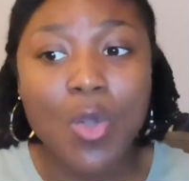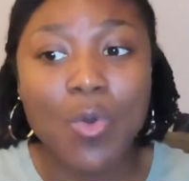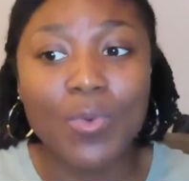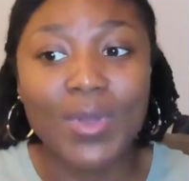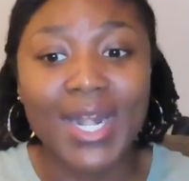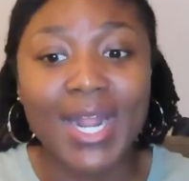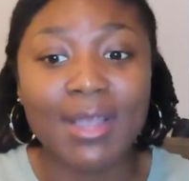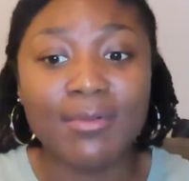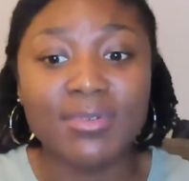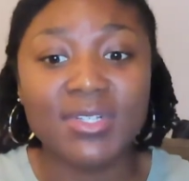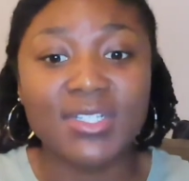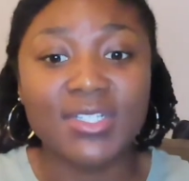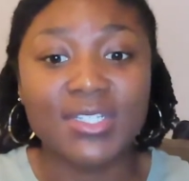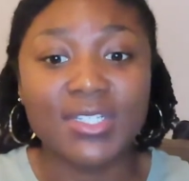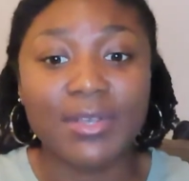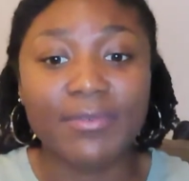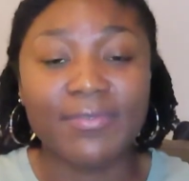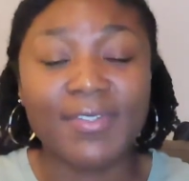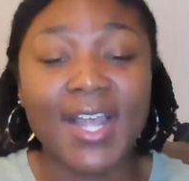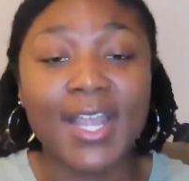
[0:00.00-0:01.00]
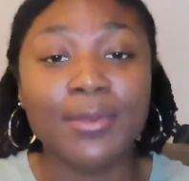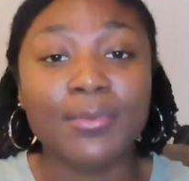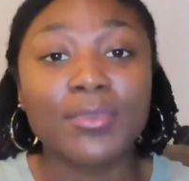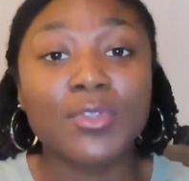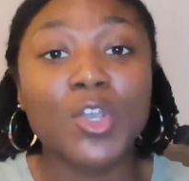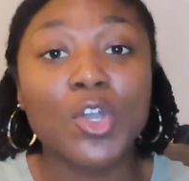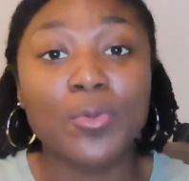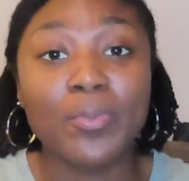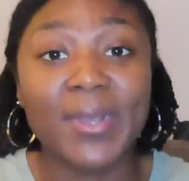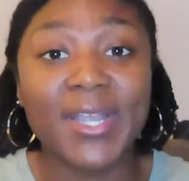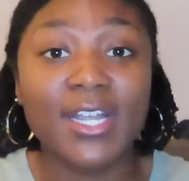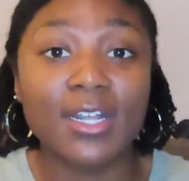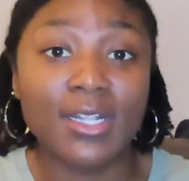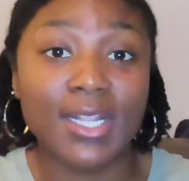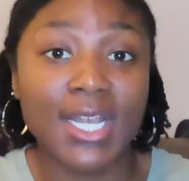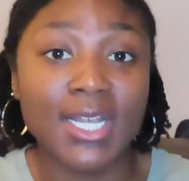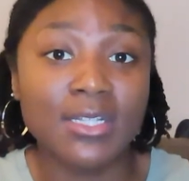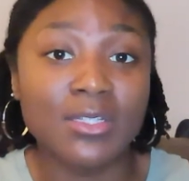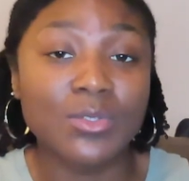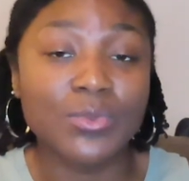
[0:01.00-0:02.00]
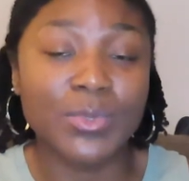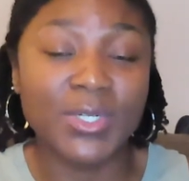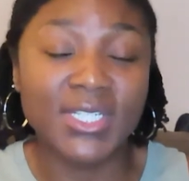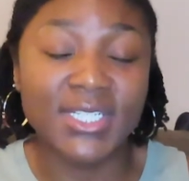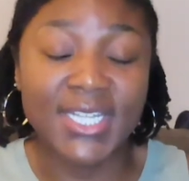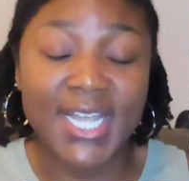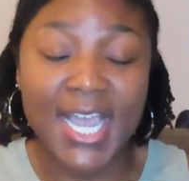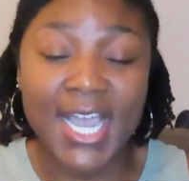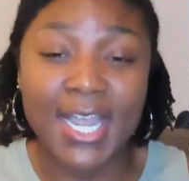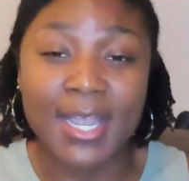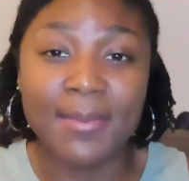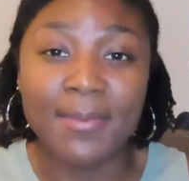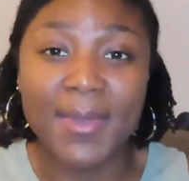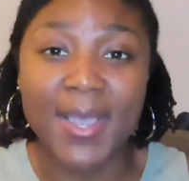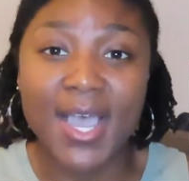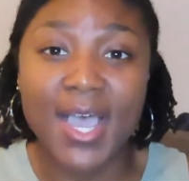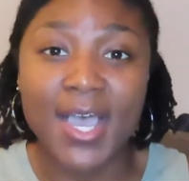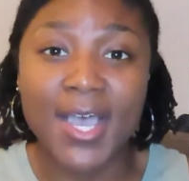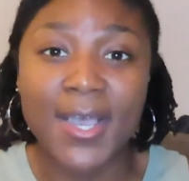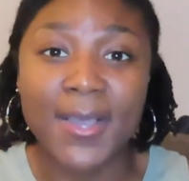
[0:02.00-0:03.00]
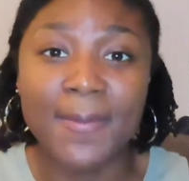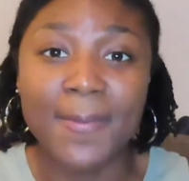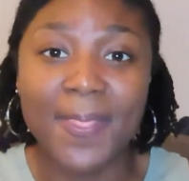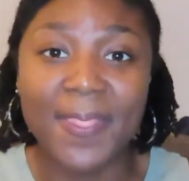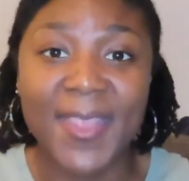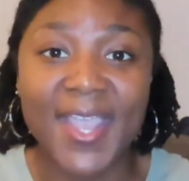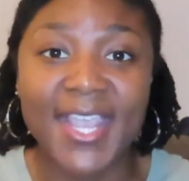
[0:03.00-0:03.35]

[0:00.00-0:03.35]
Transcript: when I was flying with Copa Airlines one time,